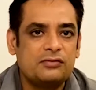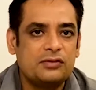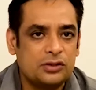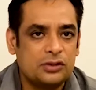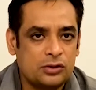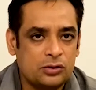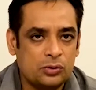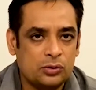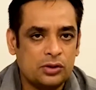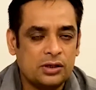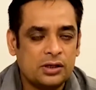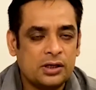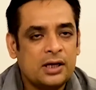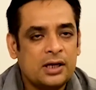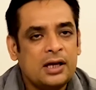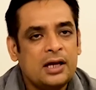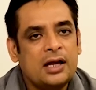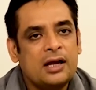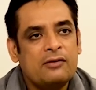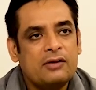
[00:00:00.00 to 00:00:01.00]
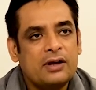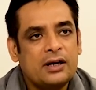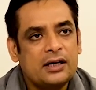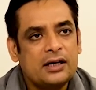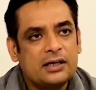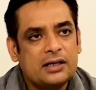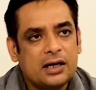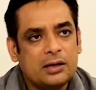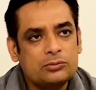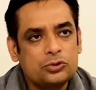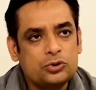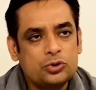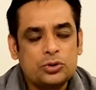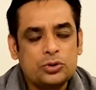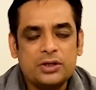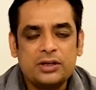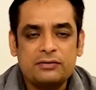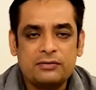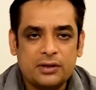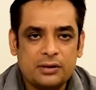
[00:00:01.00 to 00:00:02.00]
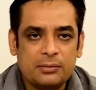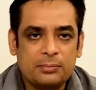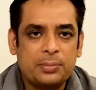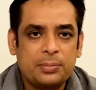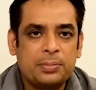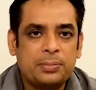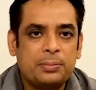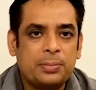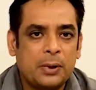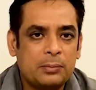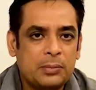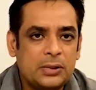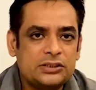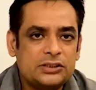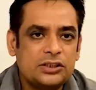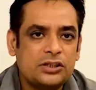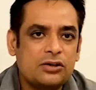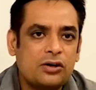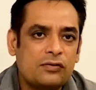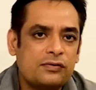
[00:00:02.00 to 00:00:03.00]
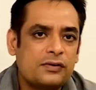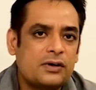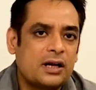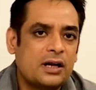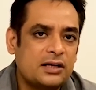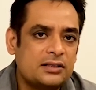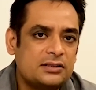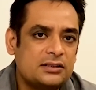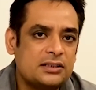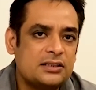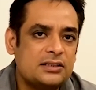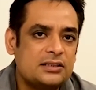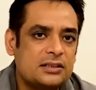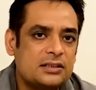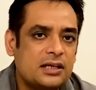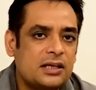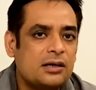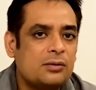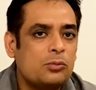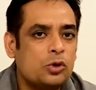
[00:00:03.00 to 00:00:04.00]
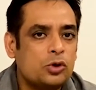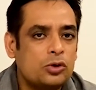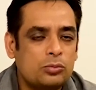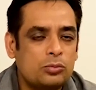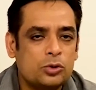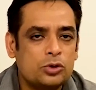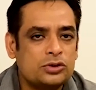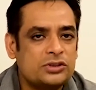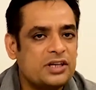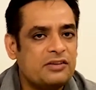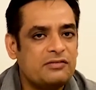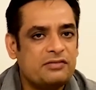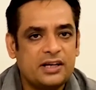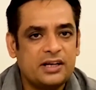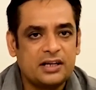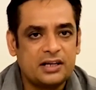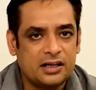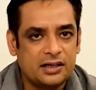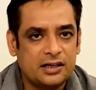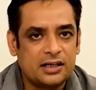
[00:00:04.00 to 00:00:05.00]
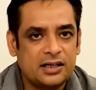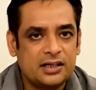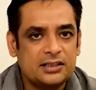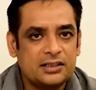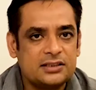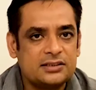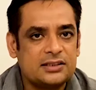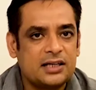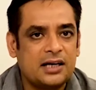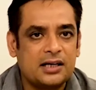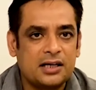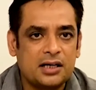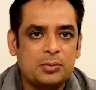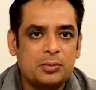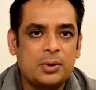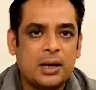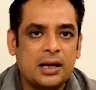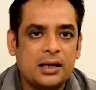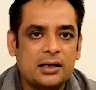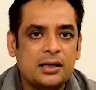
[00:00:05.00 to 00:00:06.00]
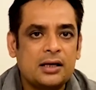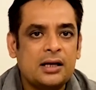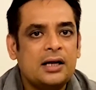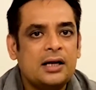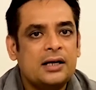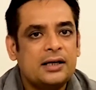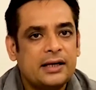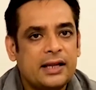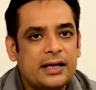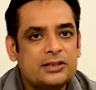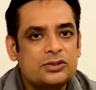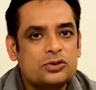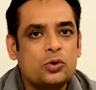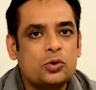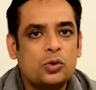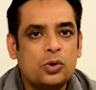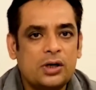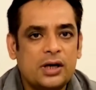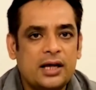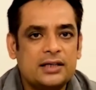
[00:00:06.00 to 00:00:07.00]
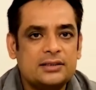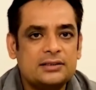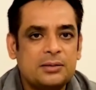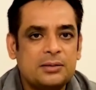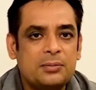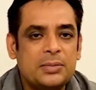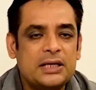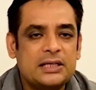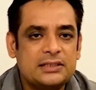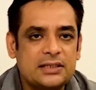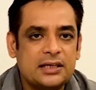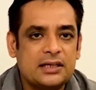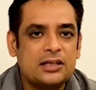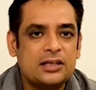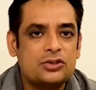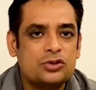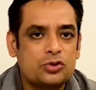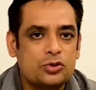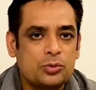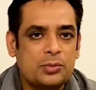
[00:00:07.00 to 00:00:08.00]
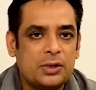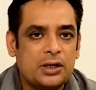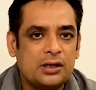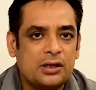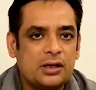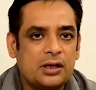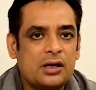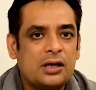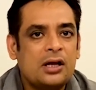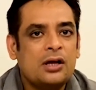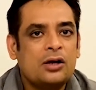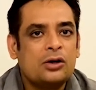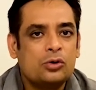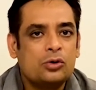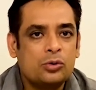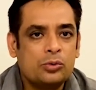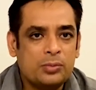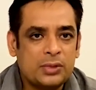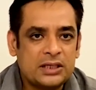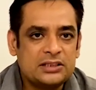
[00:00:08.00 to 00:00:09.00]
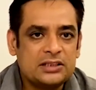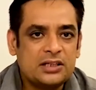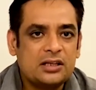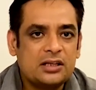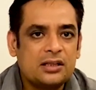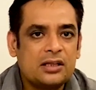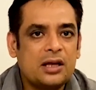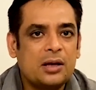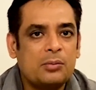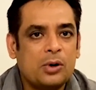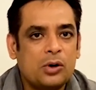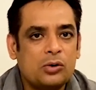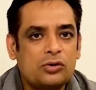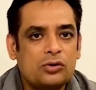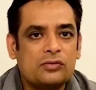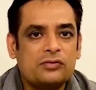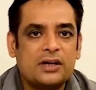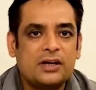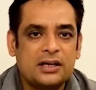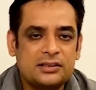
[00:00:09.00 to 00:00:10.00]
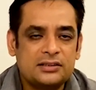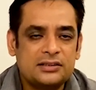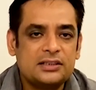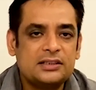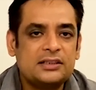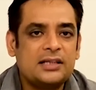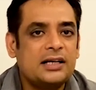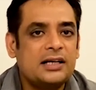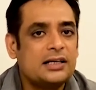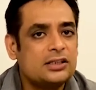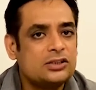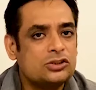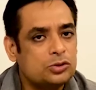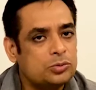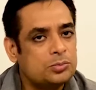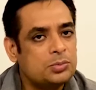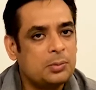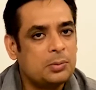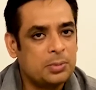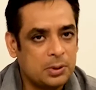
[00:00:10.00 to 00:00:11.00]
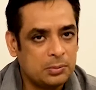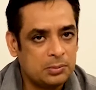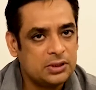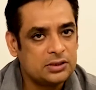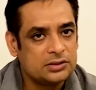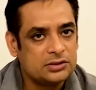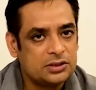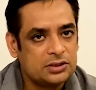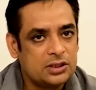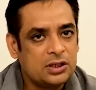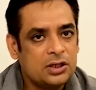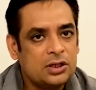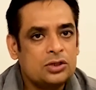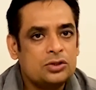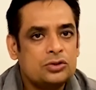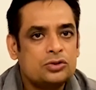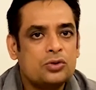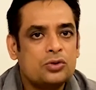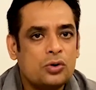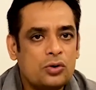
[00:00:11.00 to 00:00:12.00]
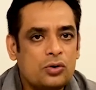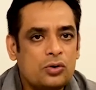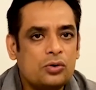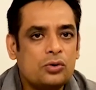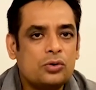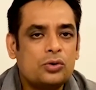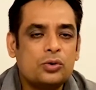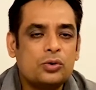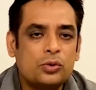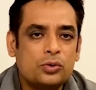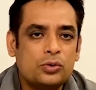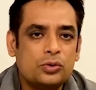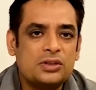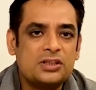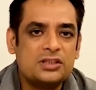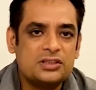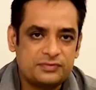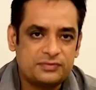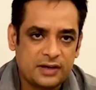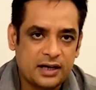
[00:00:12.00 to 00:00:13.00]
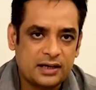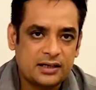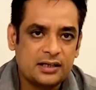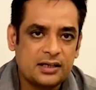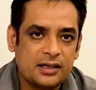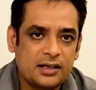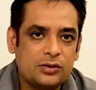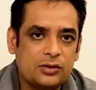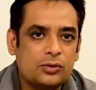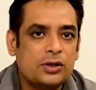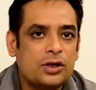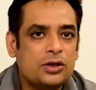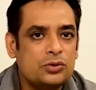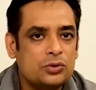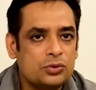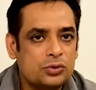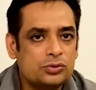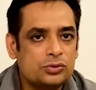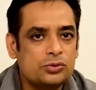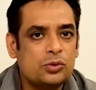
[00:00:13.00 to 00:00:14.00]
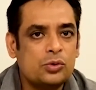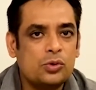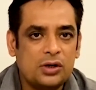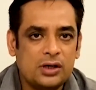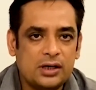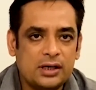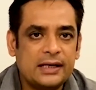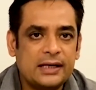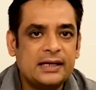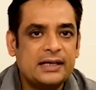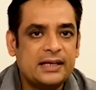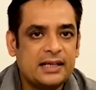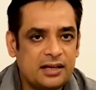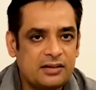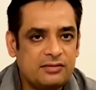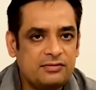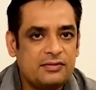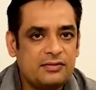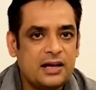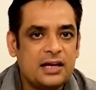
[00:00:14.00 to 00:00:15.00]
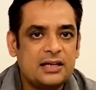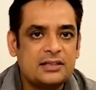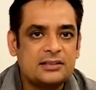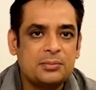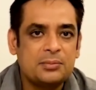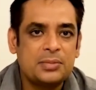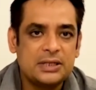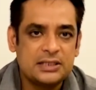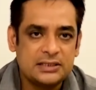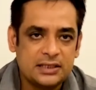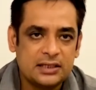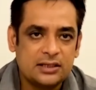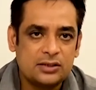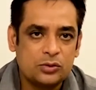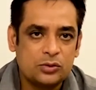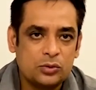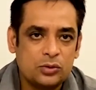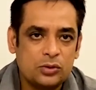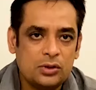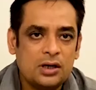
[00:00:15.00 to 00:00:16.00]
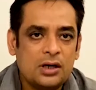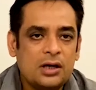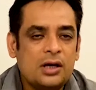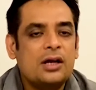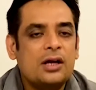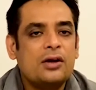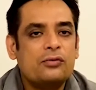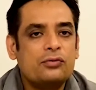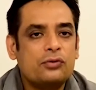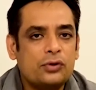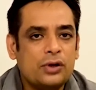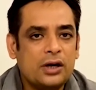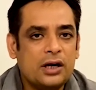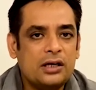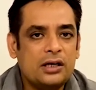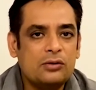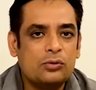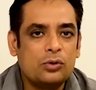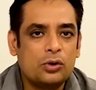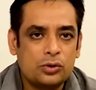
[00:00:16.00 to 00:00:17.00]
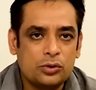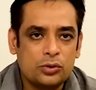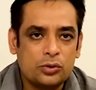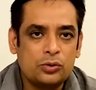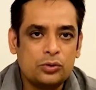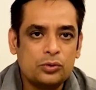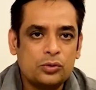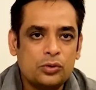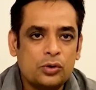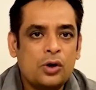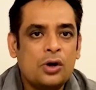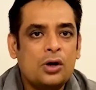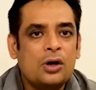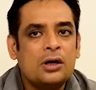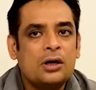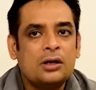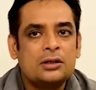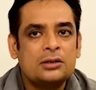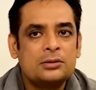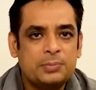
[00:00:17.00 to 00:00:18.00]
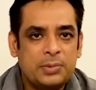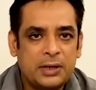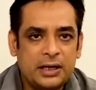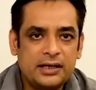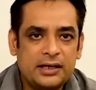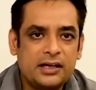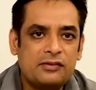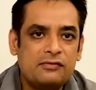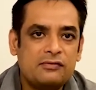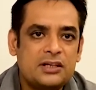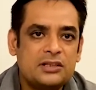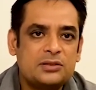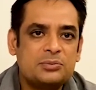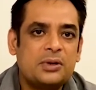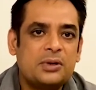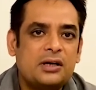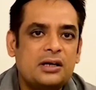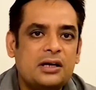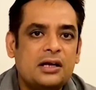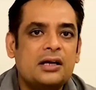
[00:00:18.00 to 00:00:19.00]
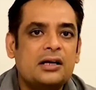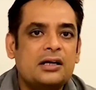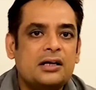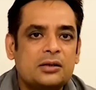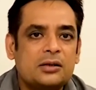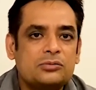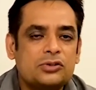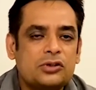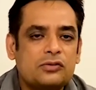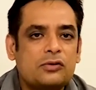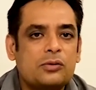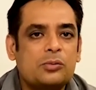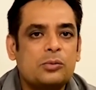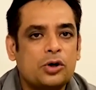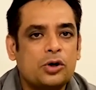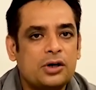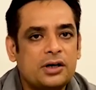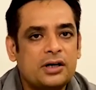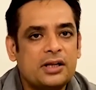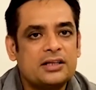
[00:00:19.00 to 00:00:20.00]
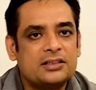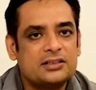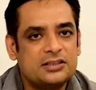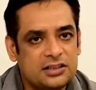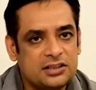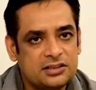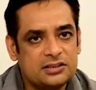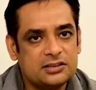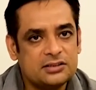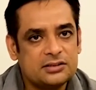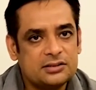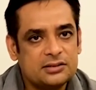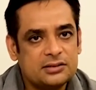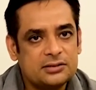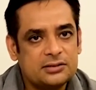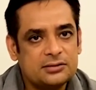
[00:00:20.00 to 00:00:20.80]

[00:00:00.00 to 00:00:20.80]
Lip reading: with gold. When it comes to even publishing of currencies in almost every country, the central bank takes gold as a basic instrument to measure the amount of currency that needs to be published. So due to this factor, you can use gold ETF as a basic tool if you really want to do split investment in terms of commodity exchanges.